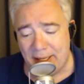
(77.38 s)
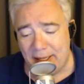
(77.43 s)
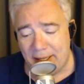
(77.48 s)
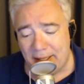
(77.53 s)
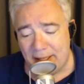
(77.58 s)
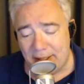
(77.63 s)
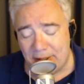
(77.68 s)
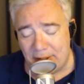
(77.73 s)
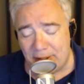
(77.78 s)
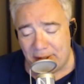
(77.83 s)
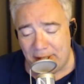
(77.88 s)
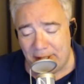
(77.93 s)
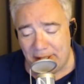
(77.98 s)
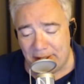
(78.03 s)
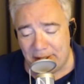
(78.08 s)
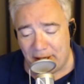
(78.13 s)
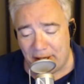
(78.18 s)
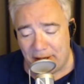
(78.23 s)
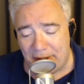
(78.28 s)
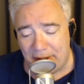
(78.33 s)
So
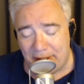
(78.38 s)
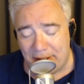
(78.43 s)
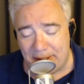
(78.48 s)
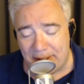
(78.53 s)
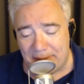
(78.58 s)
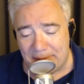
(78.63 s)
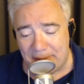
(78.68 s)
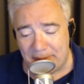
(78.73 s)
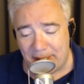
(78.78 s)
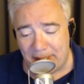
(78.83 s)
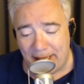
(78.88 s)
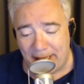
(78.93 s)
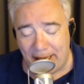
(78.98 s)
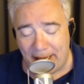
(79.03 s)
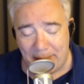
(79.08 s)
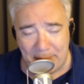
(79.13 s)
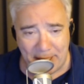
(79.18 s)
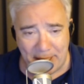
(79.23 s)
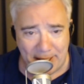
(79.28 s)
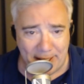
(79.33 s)
these are the the
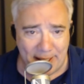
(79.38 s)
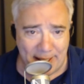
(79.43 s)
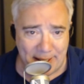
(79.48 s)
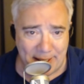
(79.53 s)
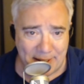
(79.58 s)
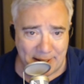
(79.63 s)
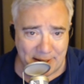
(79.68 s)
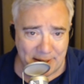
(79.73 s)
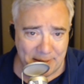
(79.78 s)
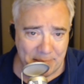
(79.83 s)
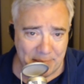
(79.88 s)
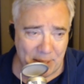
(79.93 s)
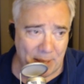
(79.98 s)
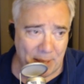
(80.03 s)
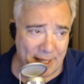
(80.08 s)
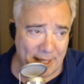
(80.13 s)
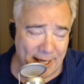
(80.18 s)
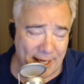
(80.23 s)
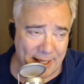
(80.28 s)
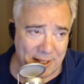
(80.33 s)
gaming class,
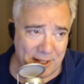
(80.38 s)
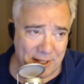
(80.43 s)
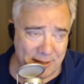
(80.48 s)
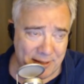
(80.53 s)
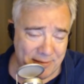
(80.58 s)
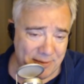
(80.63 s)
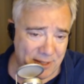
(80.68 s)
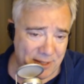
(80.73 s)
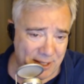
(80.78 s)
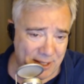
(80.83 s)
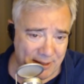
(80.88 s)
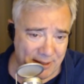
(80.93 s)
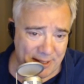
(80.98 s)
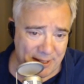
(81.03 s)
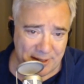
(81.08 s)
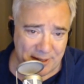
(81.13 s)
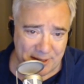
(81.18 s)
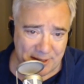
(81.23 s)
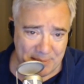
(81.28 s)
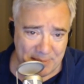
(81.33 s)
probably H
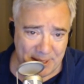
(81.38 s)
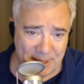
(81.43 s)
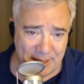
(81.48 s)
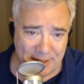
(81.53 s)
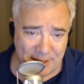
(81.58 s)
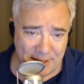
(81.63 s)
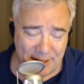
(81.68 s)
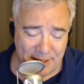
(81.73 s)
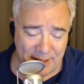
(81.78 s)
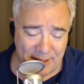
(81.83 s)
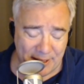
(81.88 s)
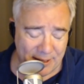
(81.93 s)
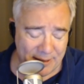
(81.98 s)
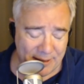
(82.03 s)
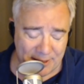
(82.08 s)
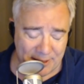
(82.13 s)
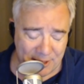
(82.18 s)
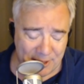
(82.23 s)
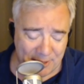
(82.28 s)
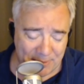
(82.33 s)
series PC
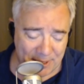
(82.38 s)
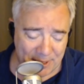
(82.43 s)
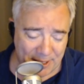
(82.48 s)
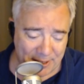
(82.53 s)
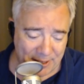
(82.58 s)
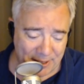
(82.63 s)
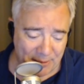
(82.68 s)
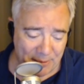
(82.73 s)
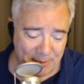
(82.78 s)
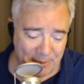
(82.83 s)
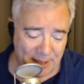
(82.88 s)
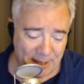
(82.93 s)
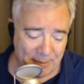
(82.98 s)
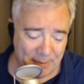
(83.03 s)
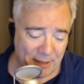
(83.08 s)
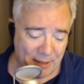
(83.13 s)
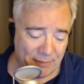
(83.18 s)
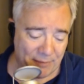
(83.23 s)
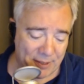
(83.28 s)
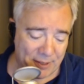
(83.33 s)
or chipsets that will be
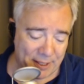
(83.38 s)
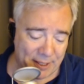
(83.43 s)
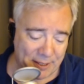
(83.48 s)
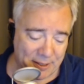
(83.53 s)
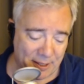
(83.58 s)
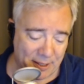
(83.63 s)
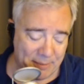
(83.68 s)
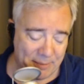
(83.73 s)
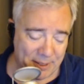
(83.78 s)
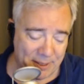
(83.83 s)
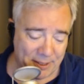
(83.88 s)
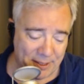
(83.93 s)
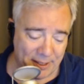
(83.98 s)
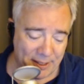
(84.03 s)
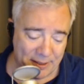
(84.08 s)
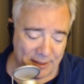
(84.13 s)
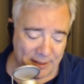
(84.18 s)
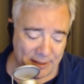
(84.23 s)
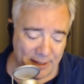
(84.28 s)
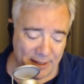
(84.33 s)
coming out for desktop
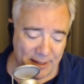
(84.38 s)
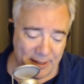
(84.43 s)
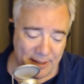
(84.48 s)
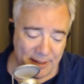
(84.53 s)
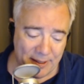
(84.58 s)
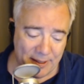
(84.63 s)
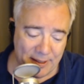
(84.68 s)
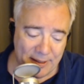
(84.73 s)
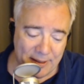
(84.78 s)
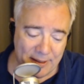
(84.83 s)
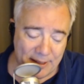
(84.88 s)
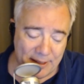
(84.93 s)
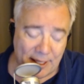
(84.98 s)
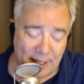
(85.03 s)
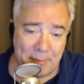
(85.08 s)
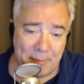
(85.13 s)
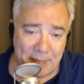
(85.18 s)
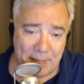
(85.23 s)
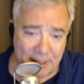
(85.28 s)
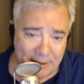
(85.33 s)
PCs
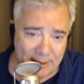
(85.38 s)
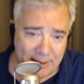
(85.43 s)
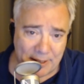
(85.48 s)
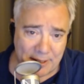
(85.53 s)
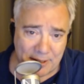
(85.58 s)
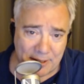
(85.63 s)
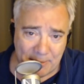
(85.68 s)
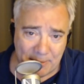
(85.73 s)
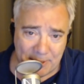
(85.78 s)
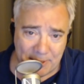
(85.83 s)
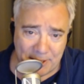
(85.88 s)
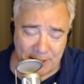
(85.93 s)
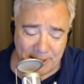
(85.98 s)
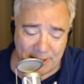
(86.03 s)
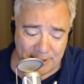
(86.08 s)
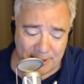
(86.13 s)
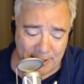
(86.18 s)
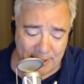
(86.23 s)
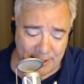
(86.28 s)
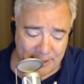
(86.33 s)
gaming desktop
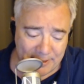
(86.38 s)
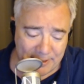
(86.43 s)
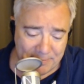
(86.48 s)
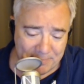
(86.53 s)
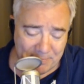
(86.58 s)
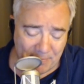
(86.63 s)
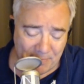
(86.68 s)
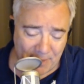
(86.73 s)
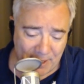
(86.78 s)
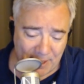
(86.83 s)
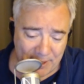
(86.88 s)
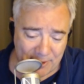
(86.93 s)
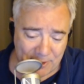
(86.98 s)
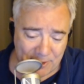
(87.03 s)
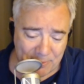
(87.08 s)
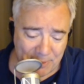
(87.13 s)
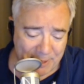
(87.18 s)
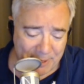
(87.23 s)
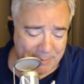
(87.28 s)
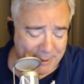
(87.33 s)
PCs um, the
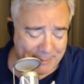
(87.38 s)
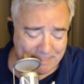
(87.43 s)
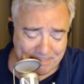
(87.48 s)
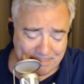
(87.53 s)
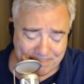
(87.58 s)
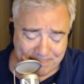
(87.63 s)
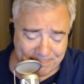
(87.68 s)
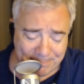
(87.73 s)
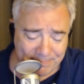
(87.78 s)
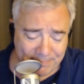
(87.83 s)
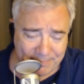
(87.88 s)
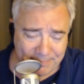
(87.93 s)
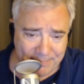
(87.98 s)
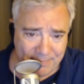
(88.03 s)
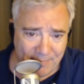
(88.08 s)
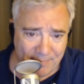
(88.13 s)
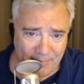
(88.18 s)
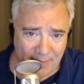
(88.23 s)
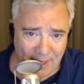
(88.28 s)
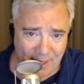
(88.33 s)
Spring but
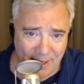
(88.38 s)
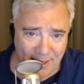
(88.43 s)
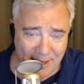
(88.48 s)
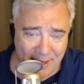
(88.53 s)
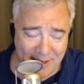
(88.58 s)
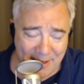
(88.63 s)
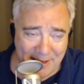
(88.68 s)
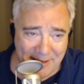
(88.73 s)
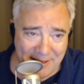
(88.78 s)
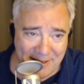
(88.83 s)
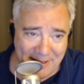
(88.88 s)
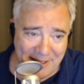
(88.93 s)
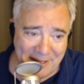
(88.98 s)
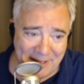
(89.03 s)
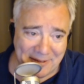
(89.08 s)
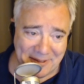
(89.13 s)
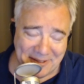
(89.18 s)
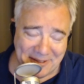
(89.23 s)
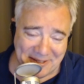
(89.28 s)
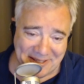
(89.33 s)
You
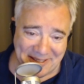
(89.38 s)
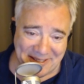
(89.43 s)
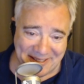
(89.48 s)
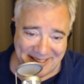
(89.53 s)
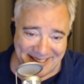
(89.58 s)
know, there's still,